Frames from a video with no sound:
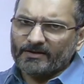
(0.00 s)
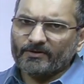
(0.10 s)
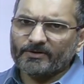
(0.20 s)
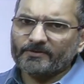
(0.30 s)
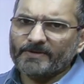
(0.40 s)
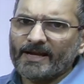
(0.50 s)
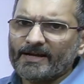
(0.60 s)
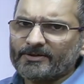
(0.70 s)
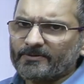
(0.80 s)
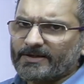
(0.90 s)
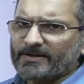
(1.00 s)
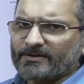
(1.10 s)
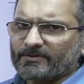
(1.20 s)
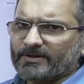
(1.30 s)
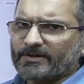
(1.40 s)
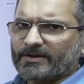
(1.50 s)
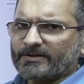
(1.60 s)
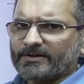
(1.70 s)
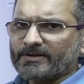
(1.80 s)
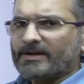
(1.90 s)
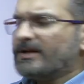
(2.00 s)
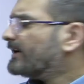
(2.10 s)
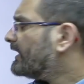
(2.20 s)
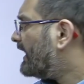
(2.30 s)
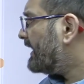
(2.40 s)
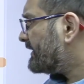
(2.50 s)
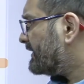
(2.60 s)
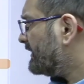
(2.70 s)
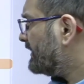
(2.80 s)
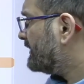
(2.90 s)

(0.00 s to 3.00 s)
or to be held to be included under Article